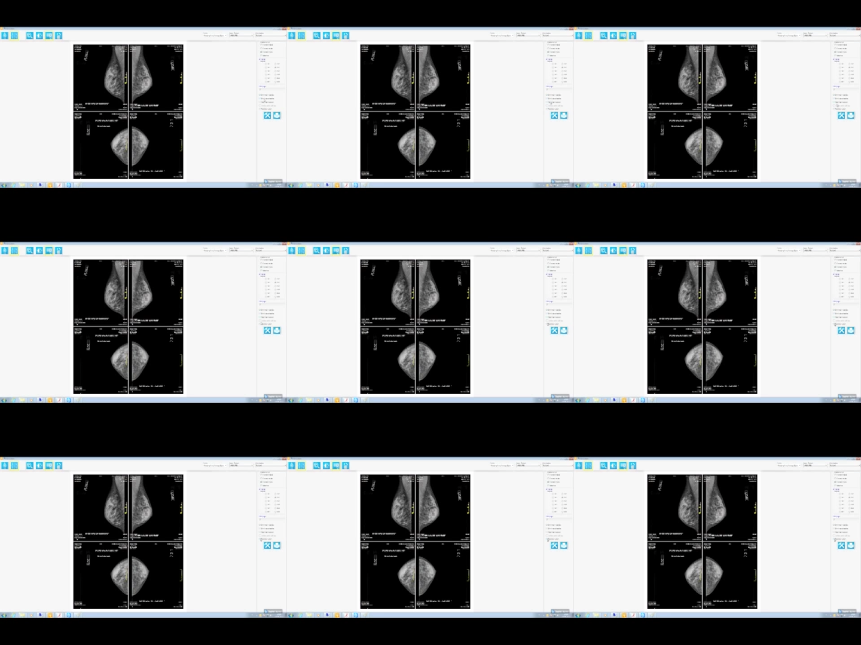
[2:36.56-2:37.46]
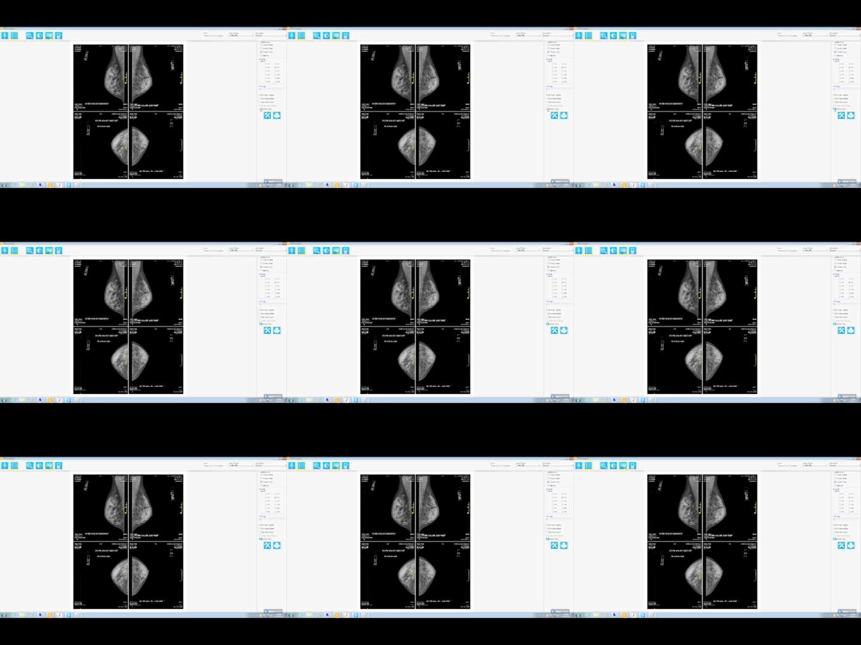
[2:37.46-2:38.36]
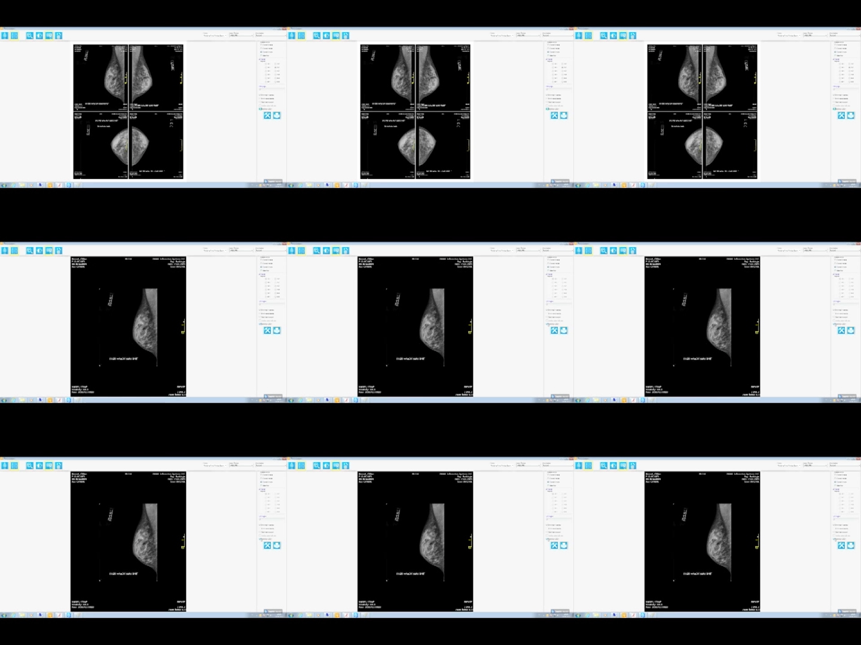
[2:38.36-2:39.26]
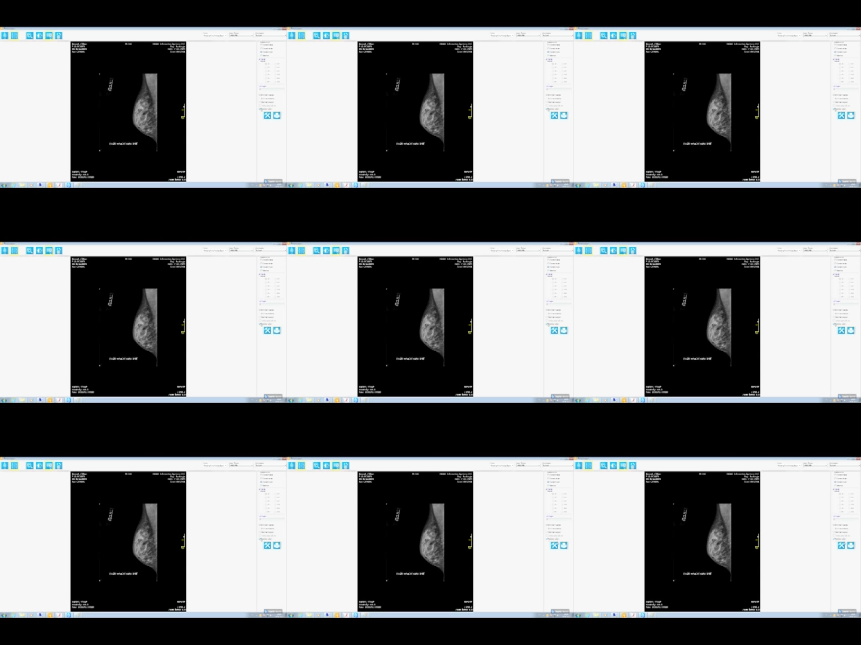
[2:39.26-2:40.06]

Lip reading: Nobody's mouth can be seen.